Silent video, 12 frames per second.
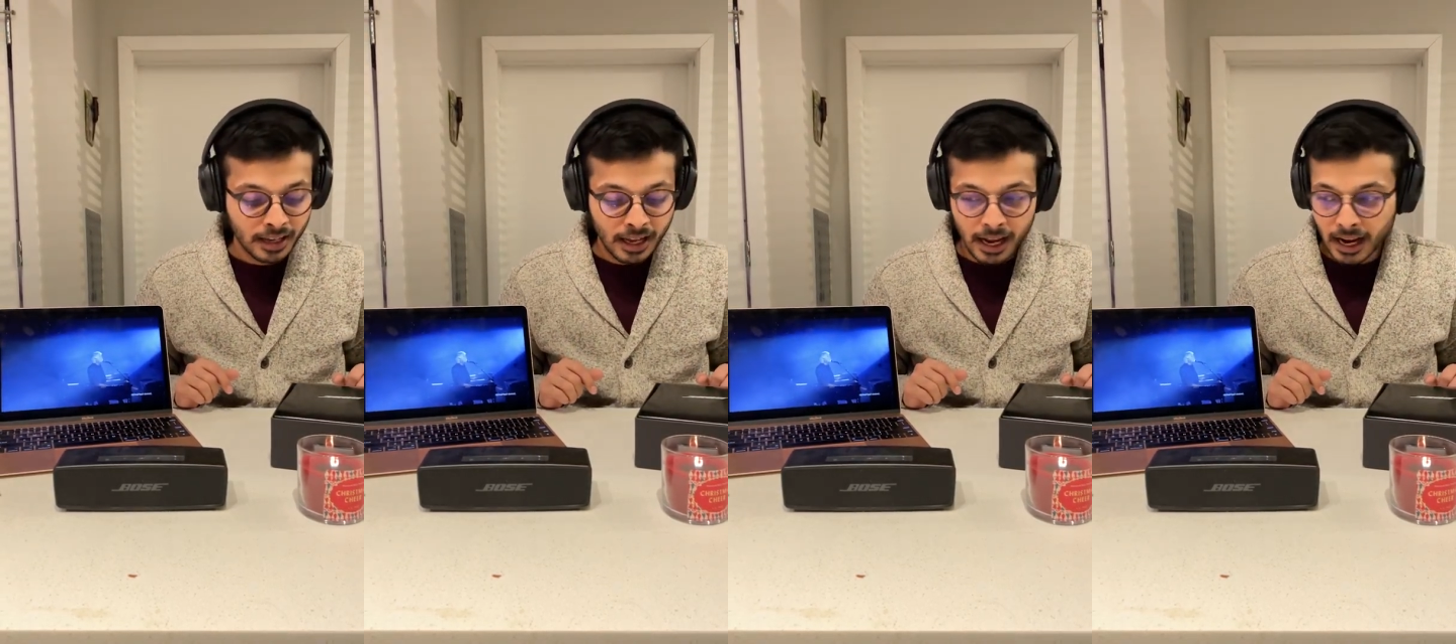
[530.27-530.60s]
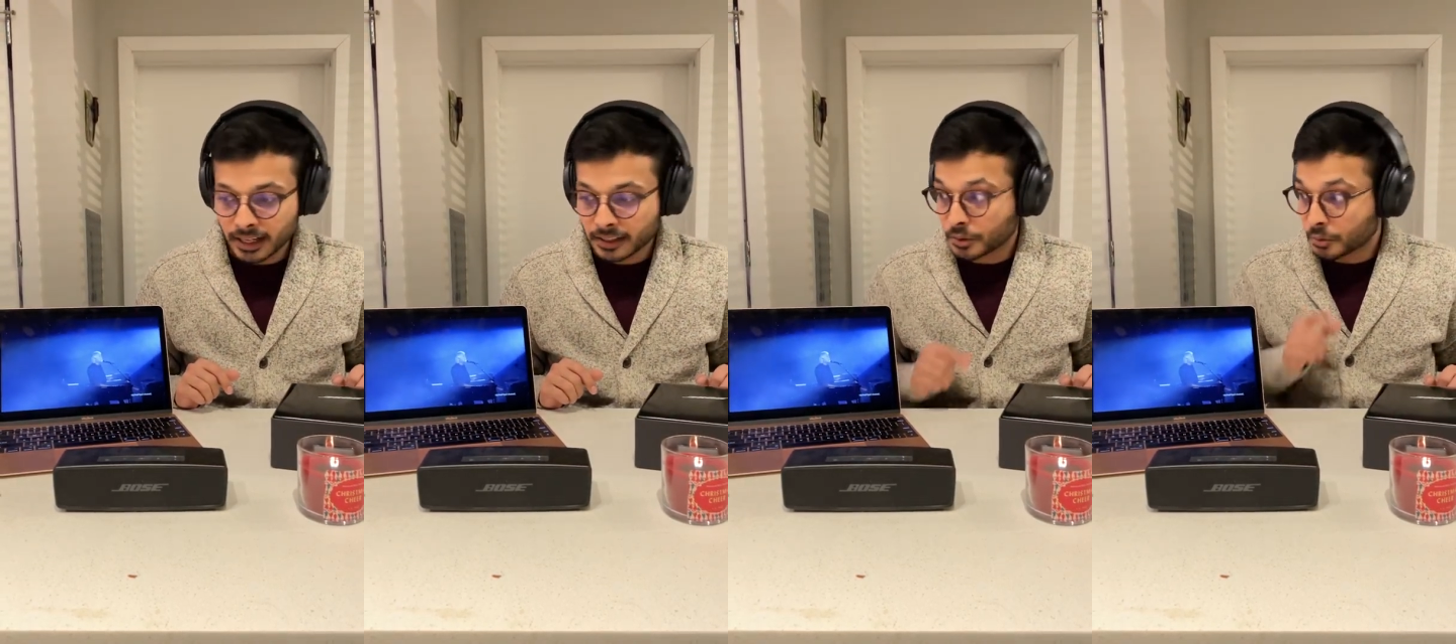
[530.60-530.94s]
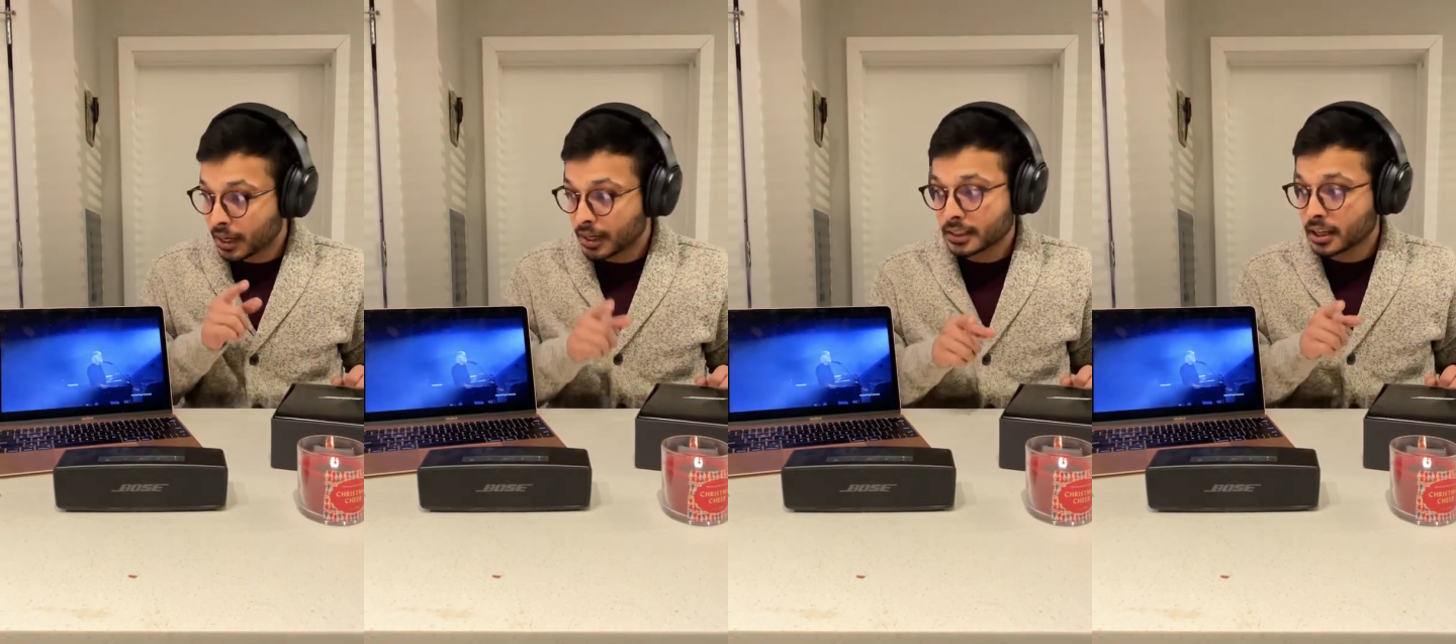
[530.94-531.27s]
And
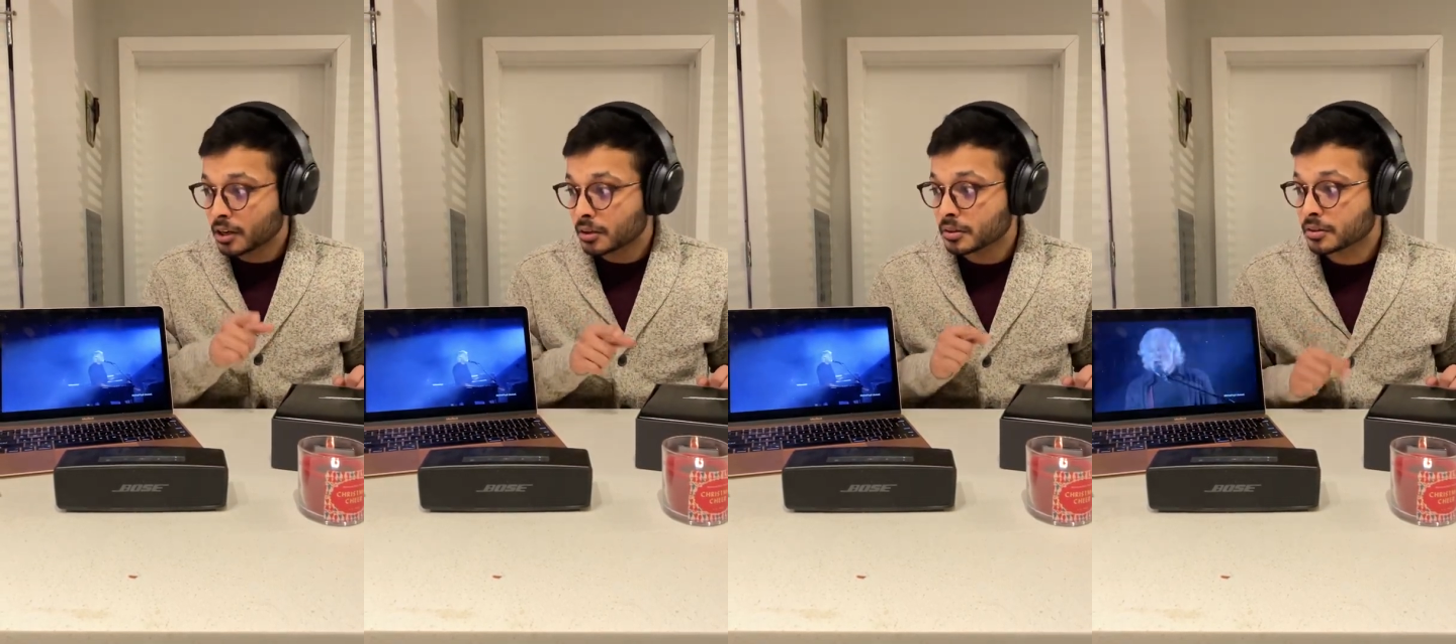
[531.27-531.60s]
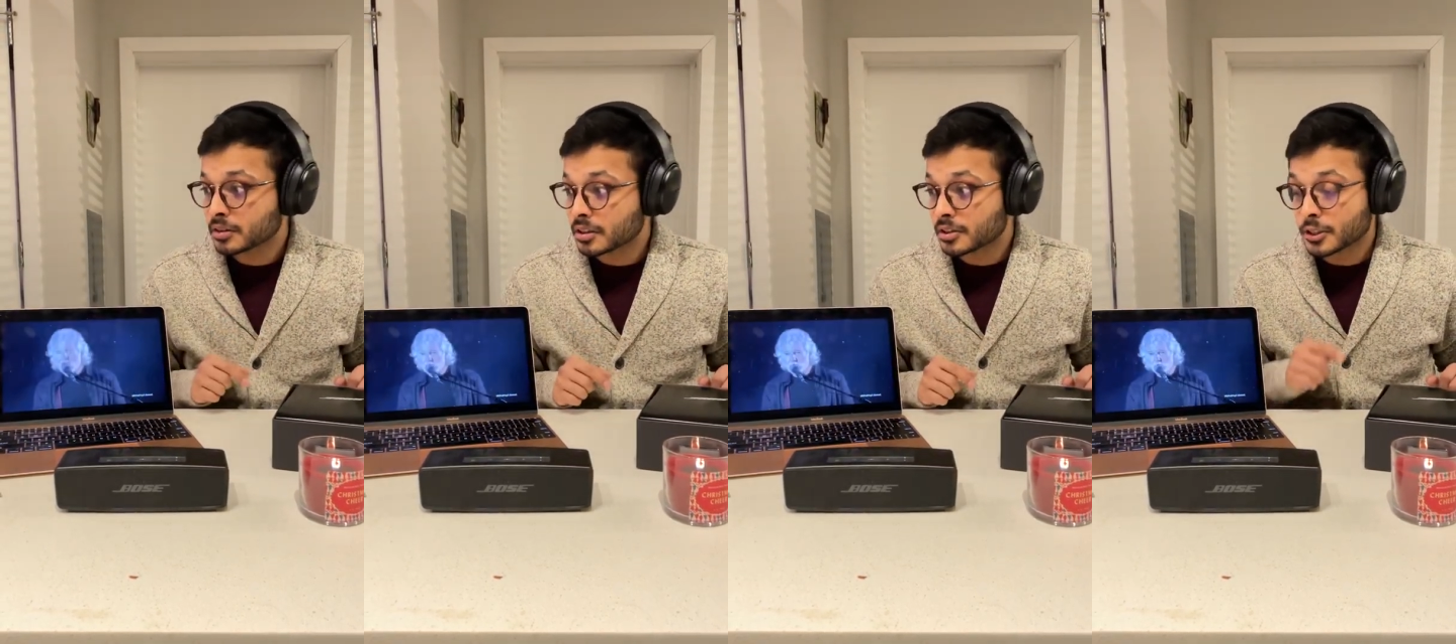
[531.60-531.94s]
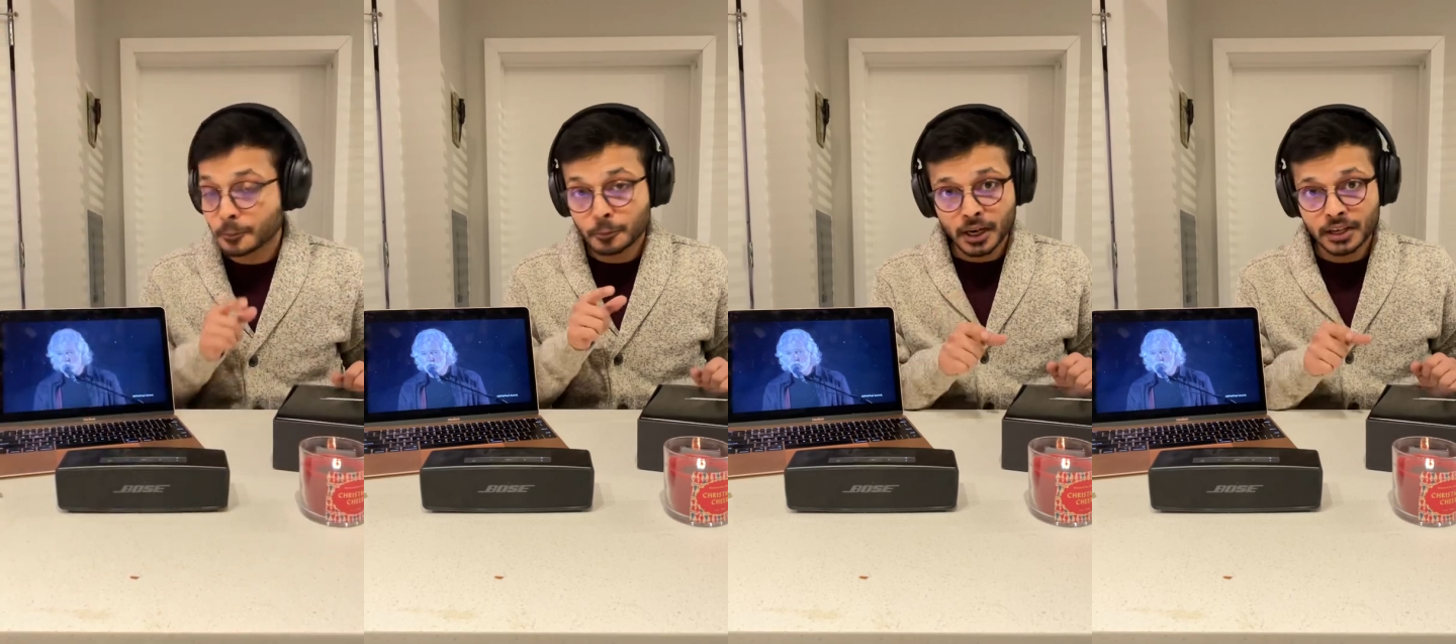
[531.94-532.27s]
right now,
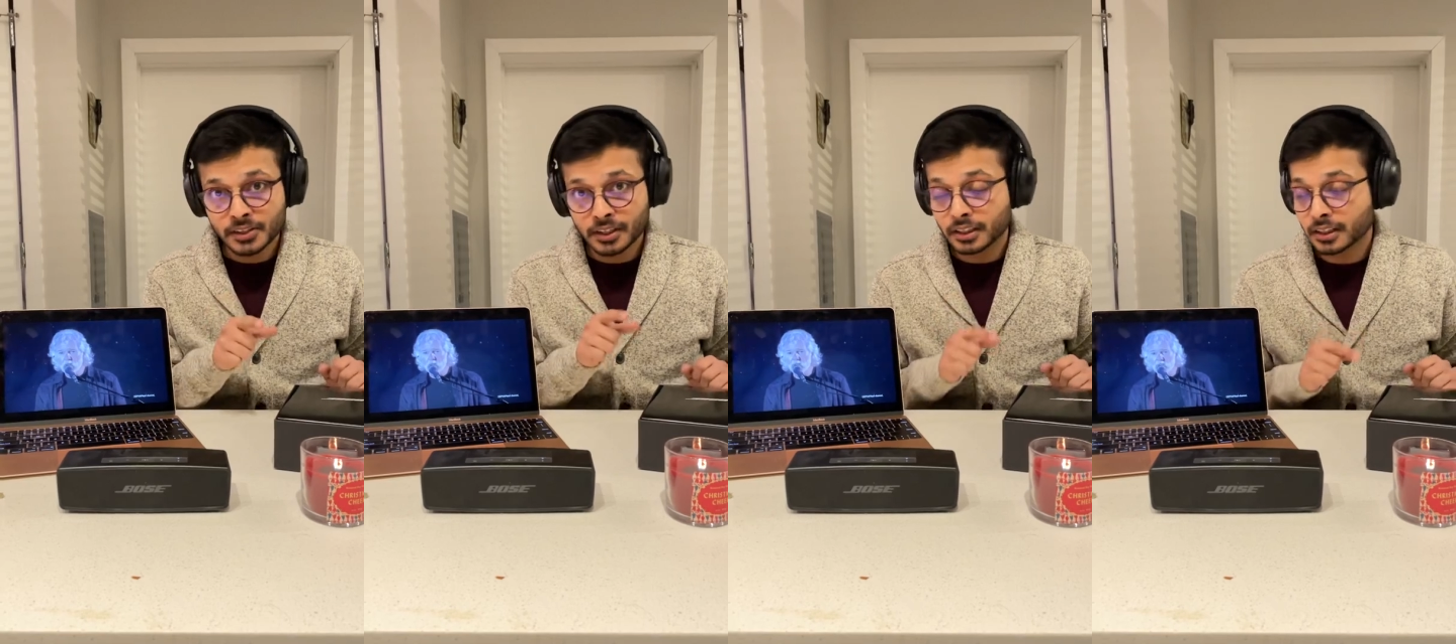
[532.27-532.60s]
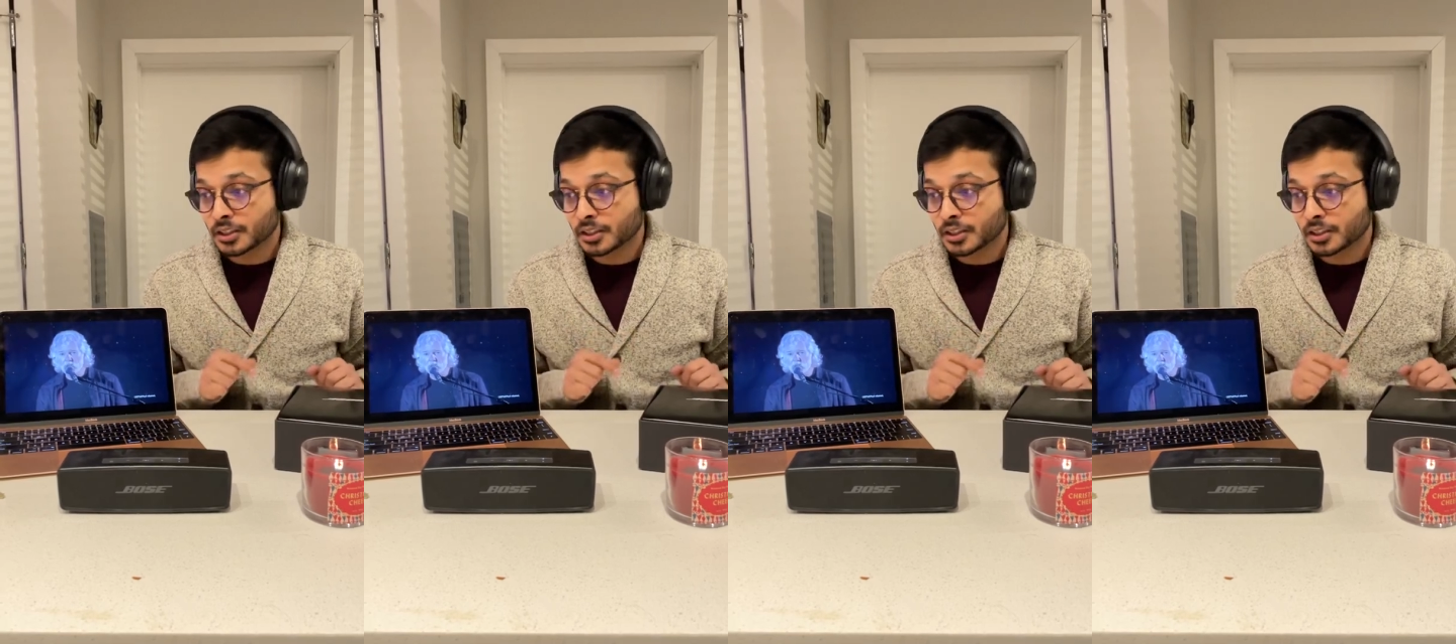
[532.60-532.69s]
surprisingly,